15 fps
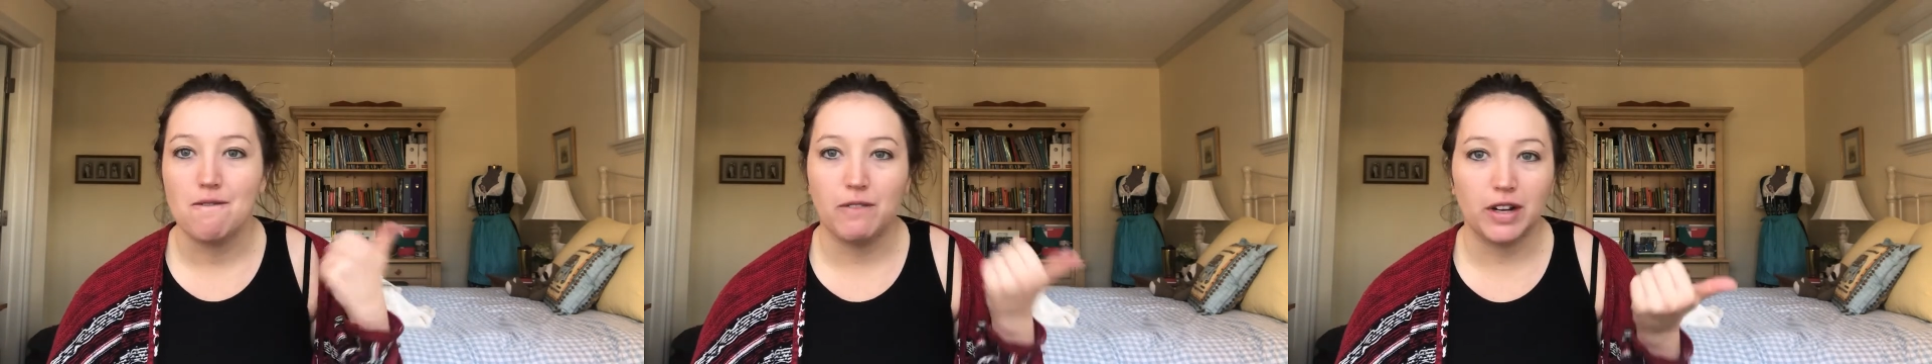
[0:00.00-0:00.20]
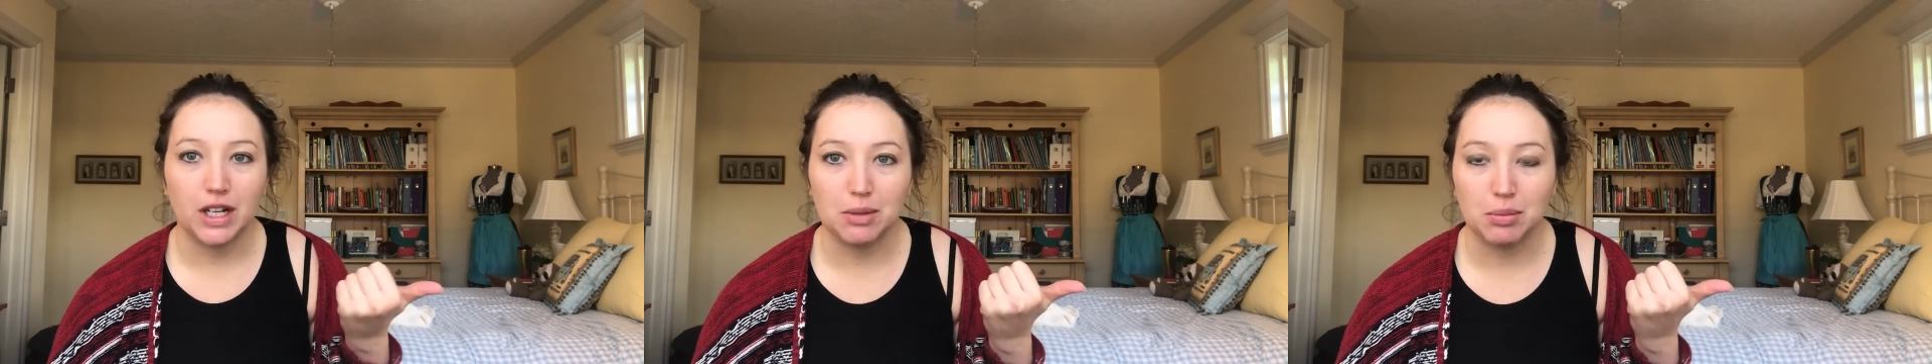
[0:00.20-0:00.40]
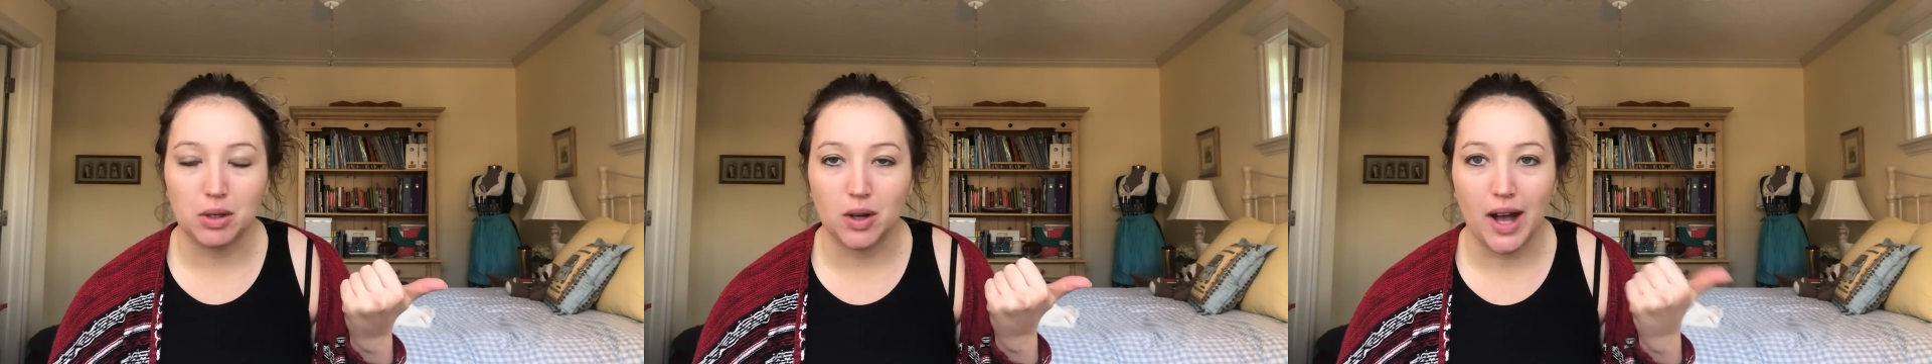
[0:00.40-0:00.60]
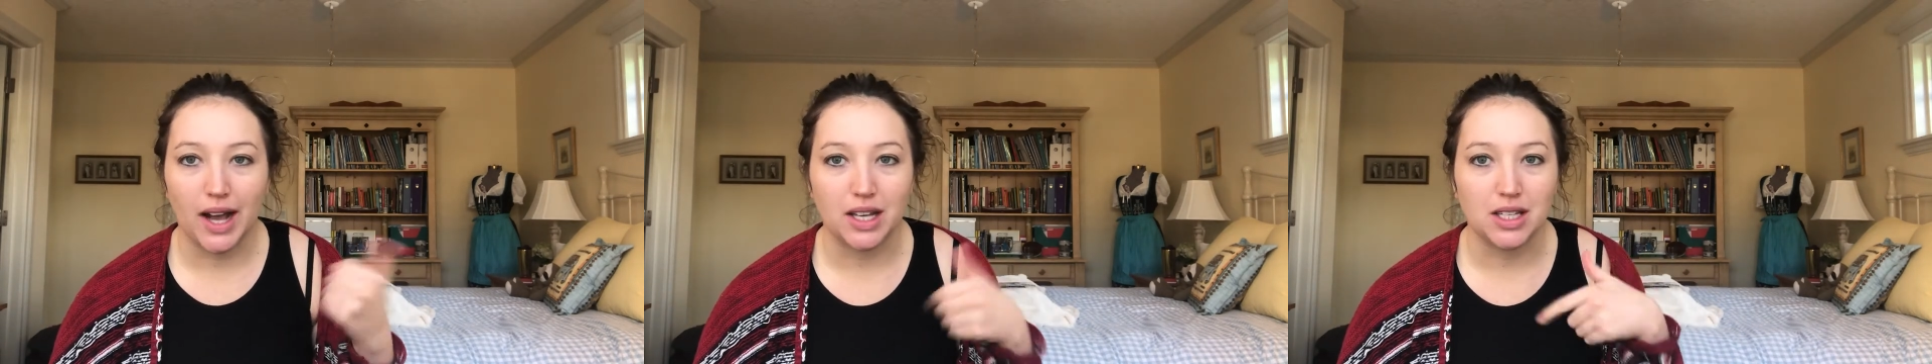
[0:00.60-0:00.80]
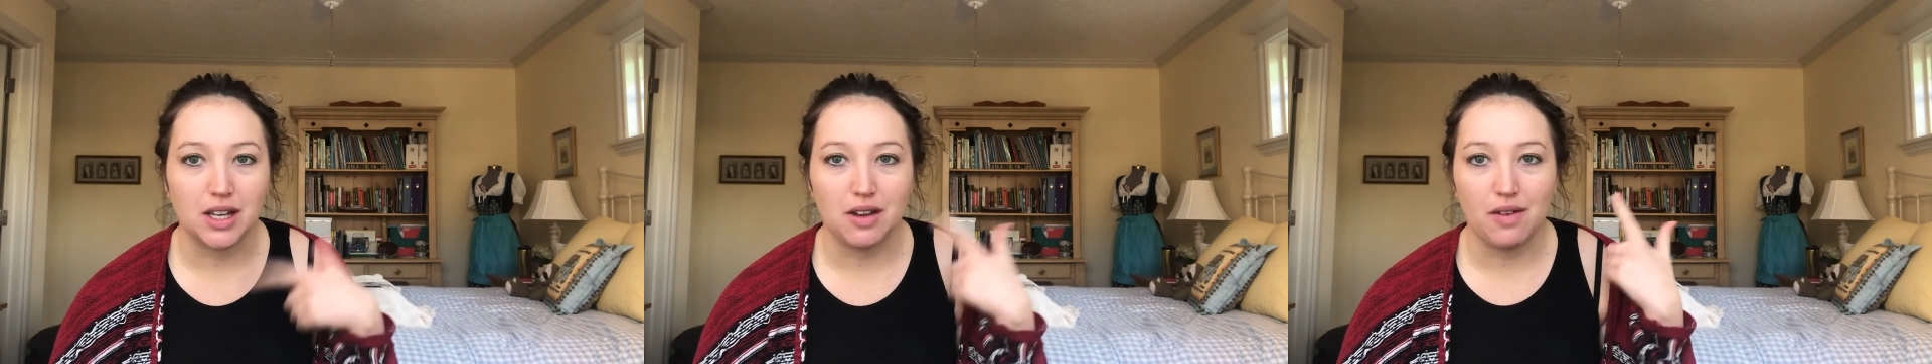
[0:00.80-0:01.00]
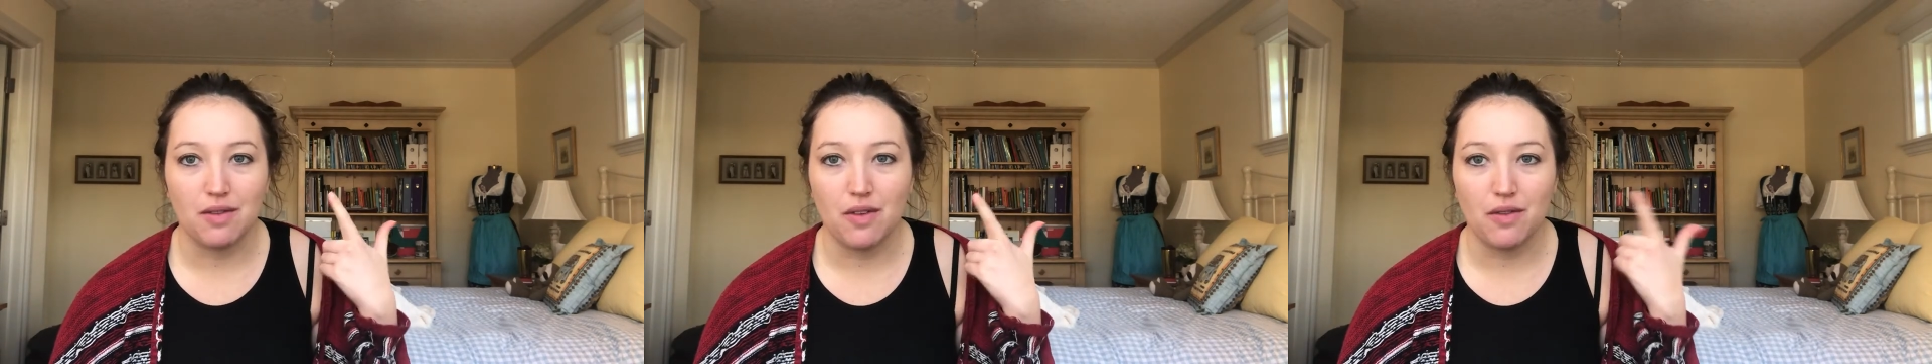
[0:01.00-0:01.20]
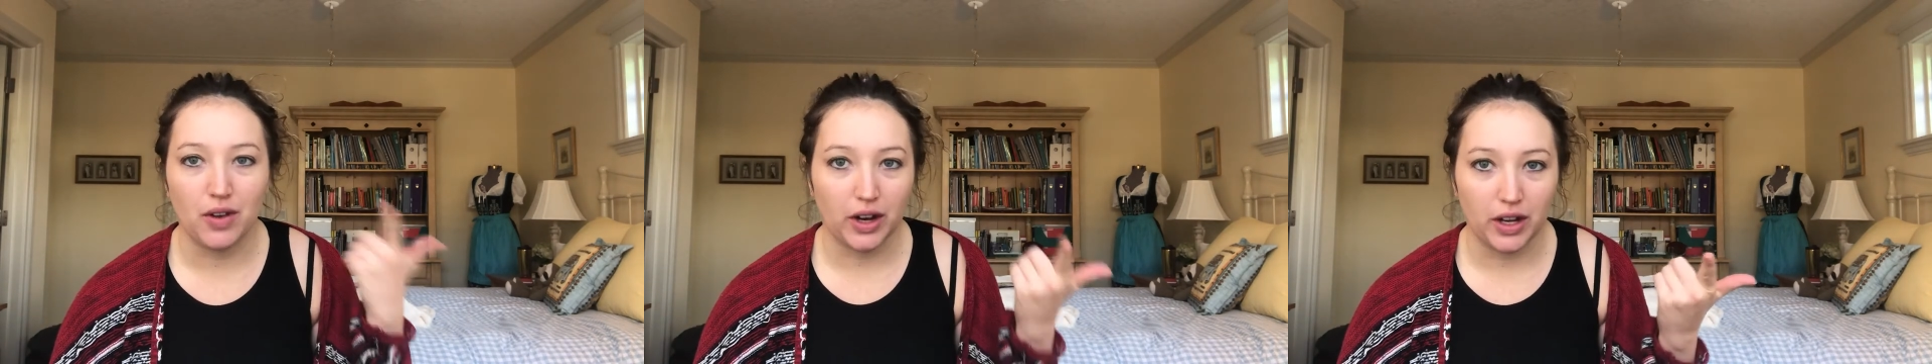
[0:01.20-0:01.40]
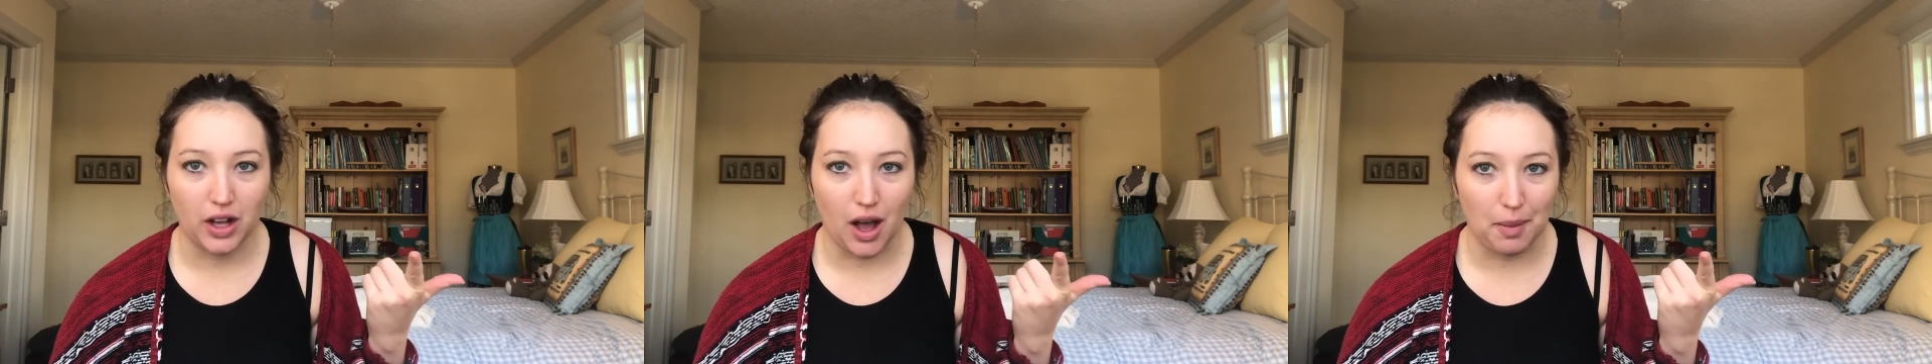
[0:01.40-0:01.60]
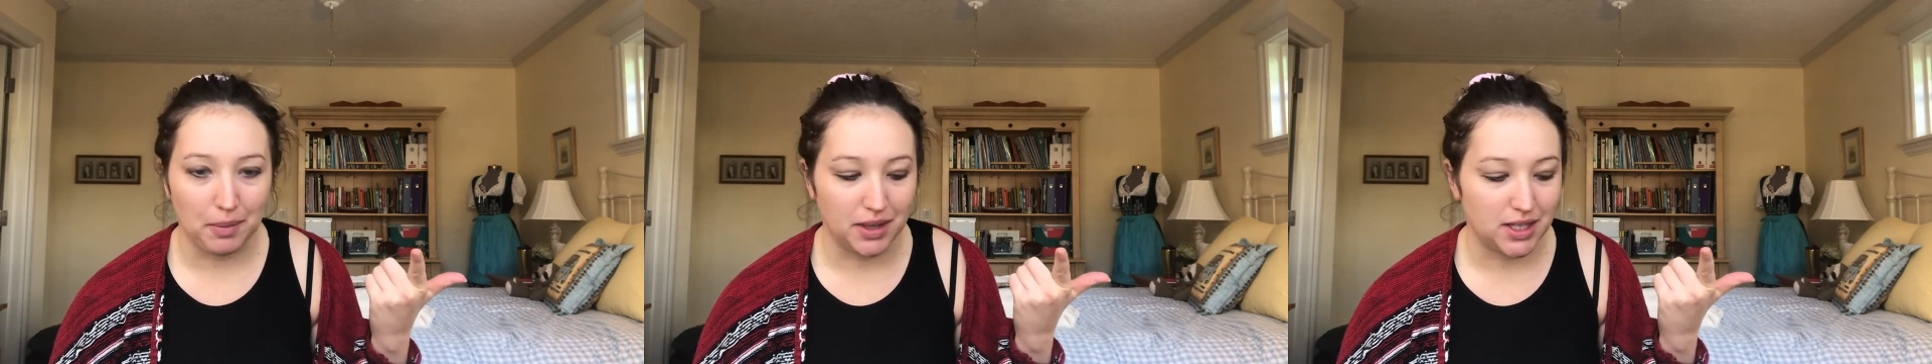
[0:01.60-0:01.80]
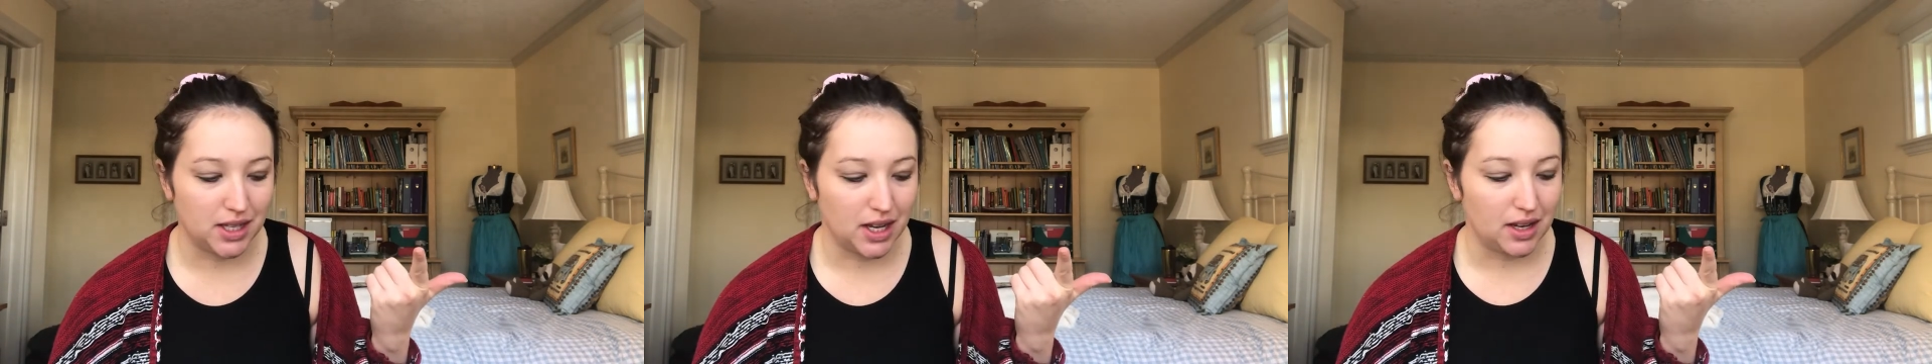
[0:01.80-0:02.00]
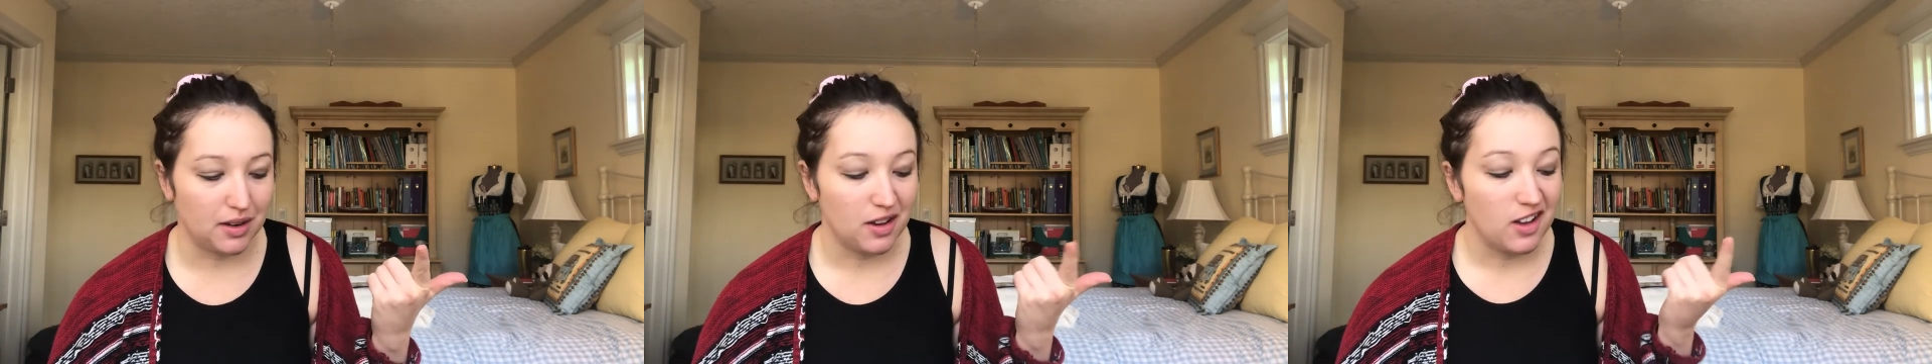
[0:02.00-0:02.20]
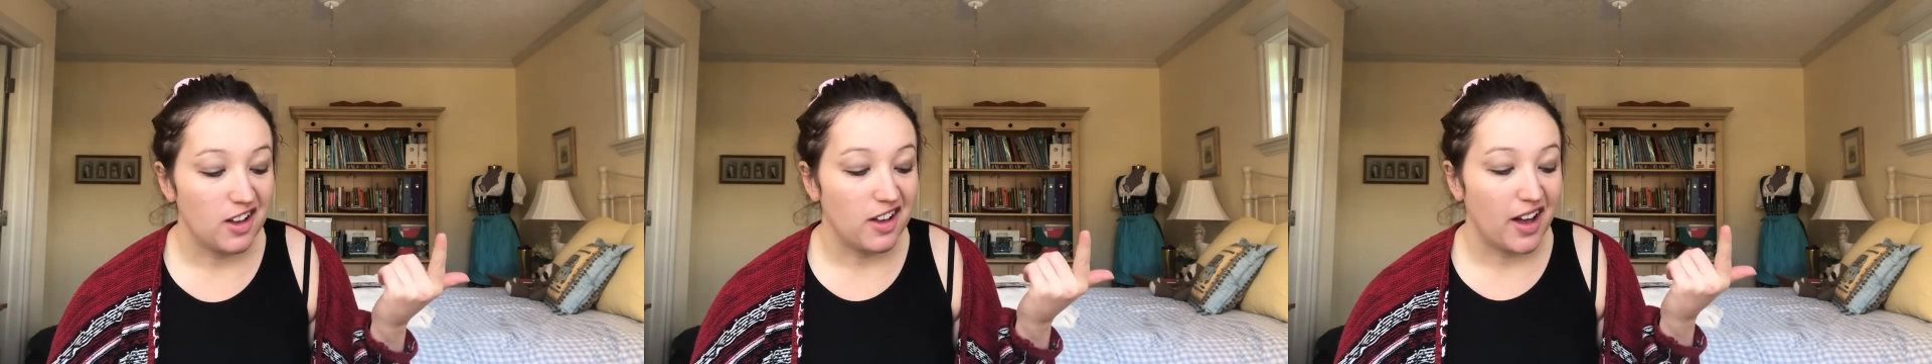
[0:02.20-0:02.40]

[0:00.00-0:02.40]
very proactive, very competent.